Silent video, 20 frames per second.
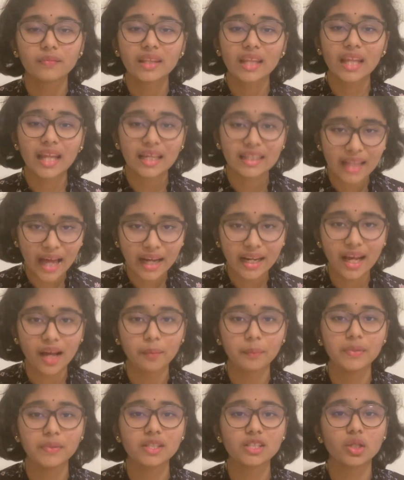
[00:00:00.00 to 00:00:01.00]
That
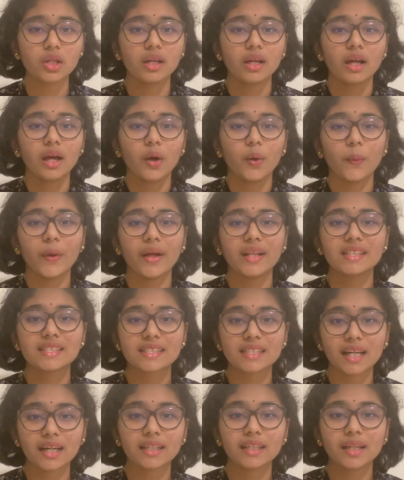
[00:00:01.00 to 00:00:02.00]
happens
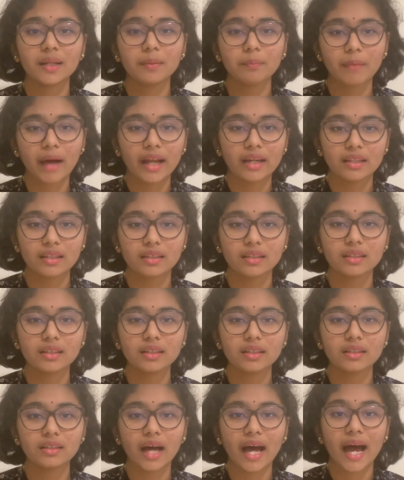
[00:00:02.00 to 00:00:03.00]
when certain
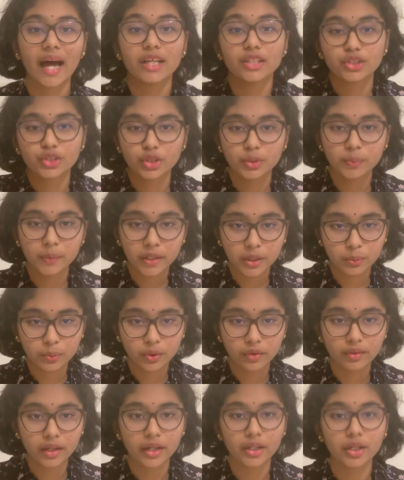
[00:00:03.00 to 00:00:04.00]
matter has to be
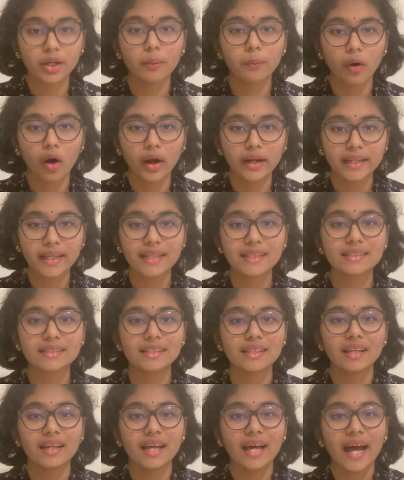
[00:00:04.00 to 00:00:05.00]
removed and your body
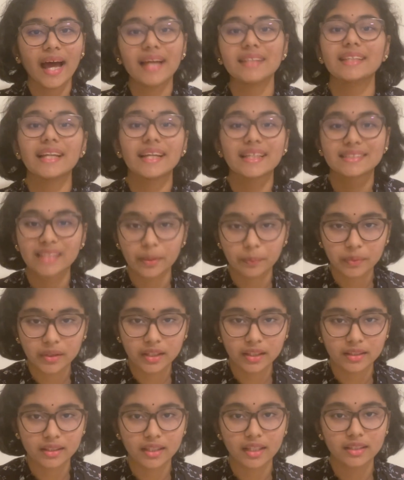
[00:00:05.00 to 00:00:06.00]
has accepted
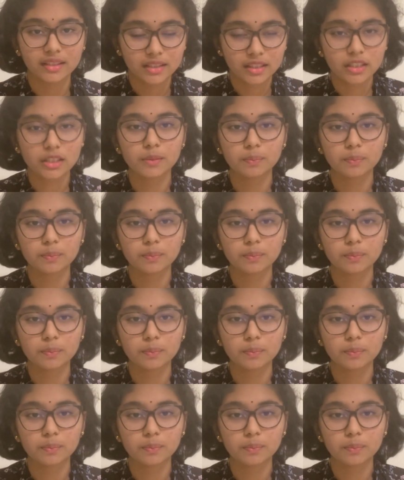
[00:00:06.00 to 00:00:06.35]
it, that